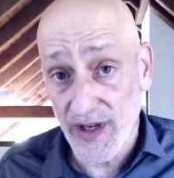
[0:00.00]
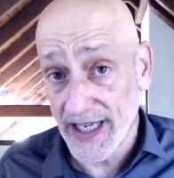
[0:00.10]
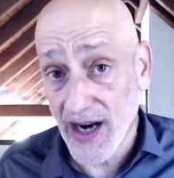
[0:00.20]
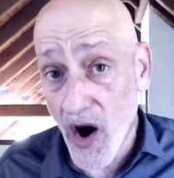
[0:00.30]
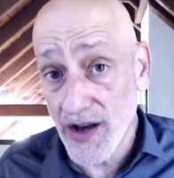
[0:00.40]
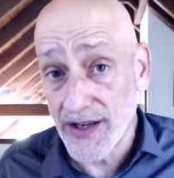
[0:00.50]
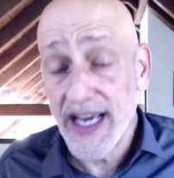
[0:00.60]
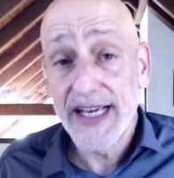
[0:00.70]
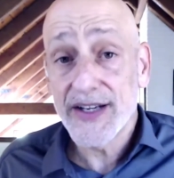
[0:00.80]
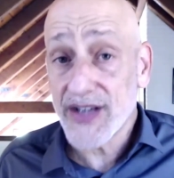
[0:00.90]
really gone
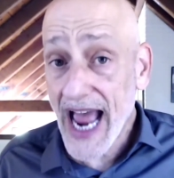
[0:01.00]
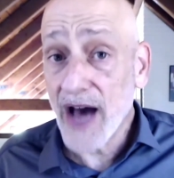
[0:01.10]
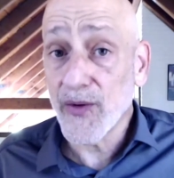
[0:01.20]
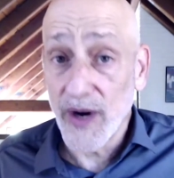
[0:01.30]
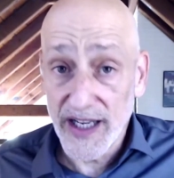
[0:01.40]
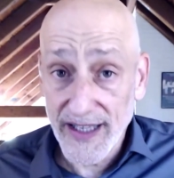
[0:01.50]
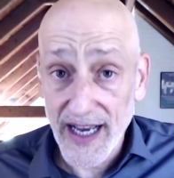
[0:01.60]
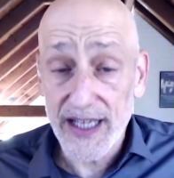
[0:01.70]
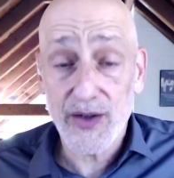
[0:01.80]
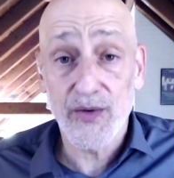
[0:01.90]
south. When it
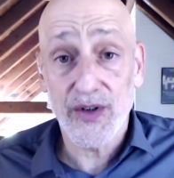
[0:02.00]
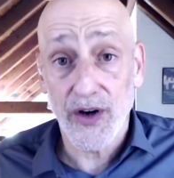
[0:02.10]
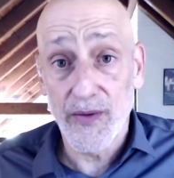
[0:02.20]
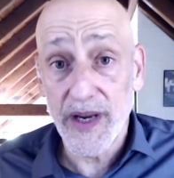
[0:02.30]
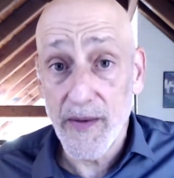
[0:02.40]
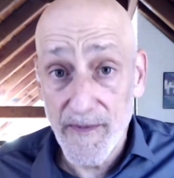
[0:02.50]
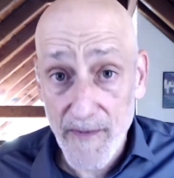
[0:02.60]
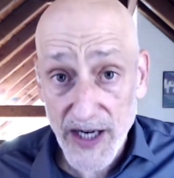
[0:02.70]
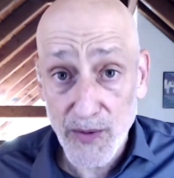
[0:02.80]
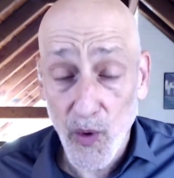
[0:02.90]
does, it's going to be
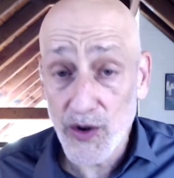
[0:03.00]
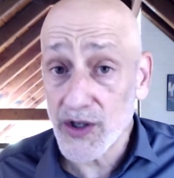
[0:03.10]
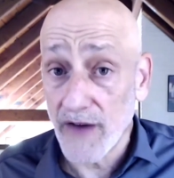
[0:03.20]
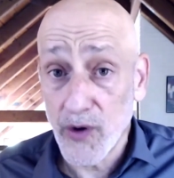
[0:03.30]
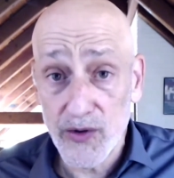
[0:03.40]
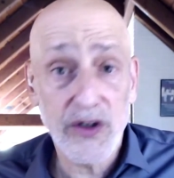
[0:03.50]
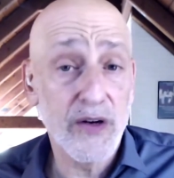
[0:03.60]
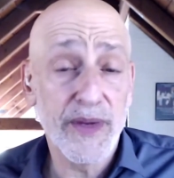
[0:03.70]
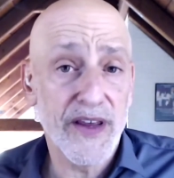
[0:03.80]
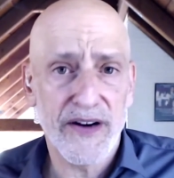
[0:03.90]
much more stuff. Who's
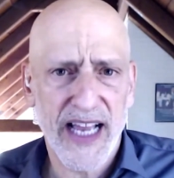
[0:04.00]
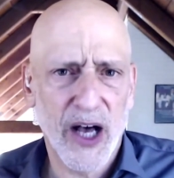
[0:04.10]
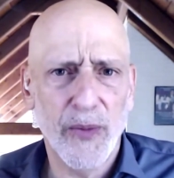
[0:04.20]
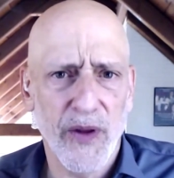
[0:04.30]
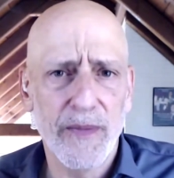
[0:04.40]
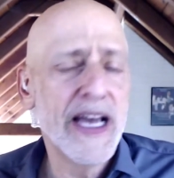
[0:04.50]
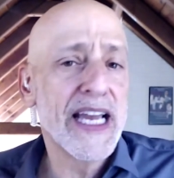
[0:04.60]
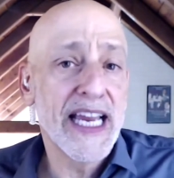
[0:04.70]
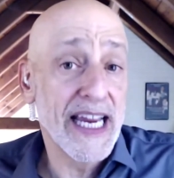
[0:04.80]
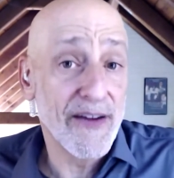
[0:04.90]
going to be there to help them
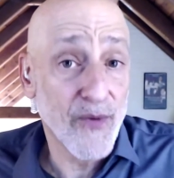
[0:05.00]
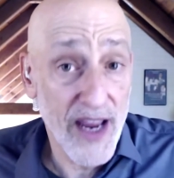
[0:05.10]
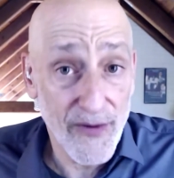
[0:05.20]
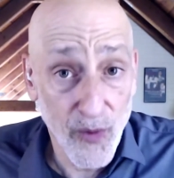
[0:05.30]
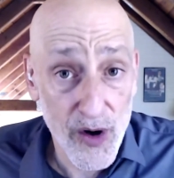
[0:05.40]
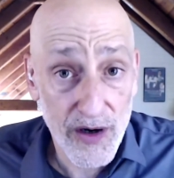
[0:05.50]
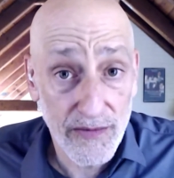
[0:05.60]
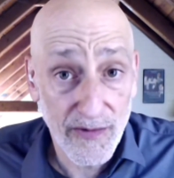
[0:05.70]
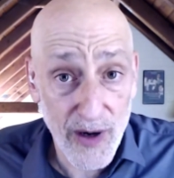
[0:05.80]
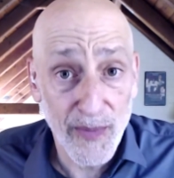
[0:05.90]
if we're
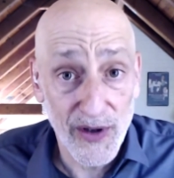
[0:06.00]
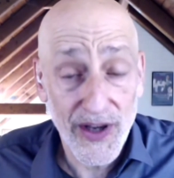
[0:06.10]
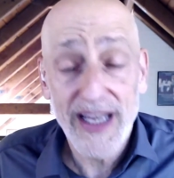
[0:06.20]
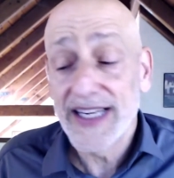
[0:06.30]
crippled?